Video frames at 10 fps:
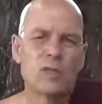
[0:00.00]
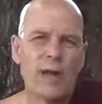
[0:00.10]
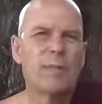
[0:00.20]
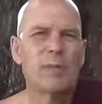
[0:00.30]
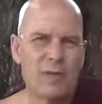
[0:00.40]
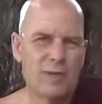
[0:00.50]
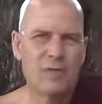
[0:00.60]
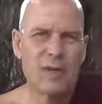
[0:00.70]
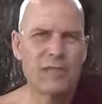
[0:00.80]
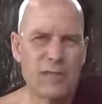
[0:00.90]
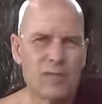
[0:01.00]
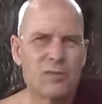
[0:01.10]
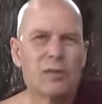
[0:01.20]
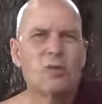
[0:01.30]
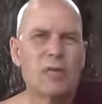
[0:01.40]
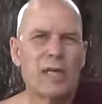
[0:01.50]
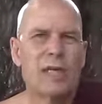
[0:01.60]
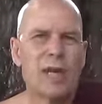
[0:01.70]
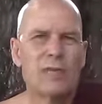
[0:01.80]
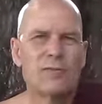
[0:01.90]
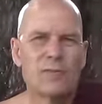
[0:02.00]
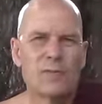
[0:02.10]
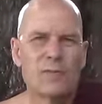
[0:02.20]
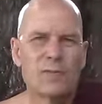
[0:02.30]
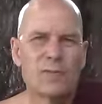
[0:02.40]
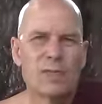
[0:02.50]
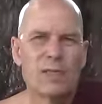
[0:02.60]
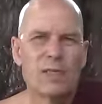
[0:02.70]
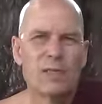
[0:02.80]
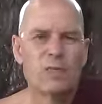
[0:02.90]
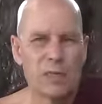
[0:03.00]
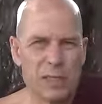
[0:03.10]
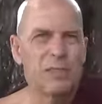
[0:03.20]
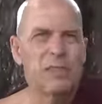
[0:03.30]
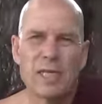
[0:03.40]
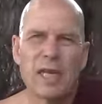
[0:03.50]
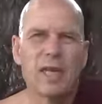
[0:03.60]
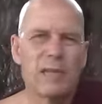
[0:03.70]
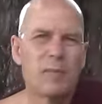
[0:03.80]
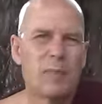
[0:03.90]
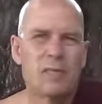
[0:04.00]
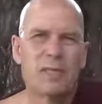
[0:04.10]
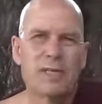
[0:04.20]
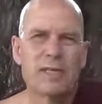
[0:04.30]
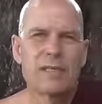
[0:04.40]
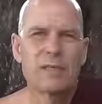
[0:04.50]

Why? Because of attachment to lay life, to sense desire, basically.